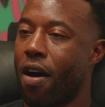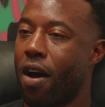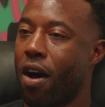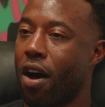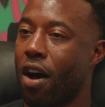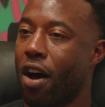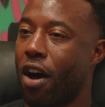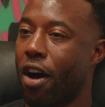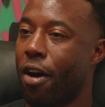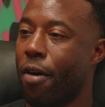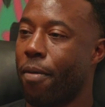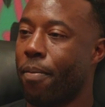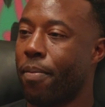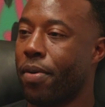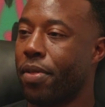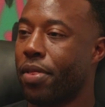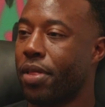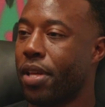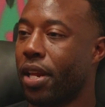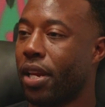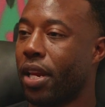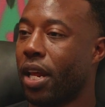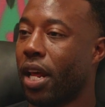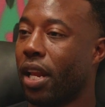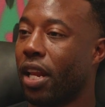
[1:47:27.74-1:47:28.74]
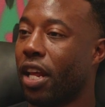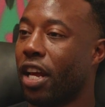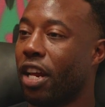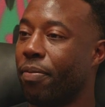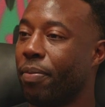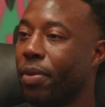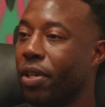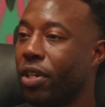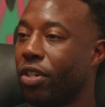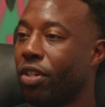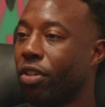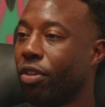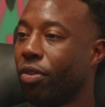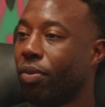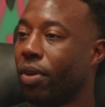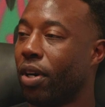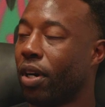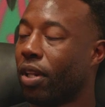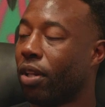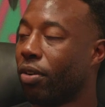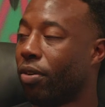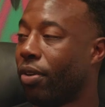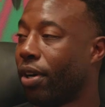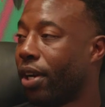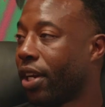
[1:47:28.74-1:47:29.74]
And then that led me to
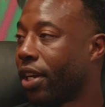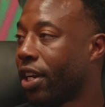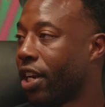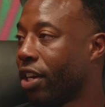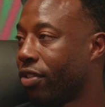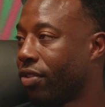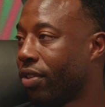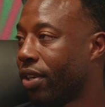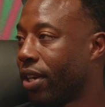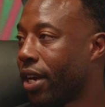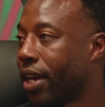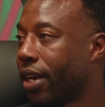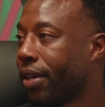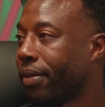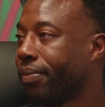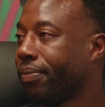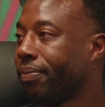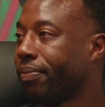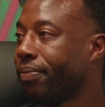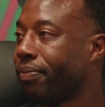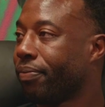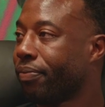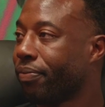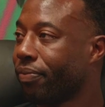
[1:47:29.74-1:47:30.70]
La Jolla Country Day.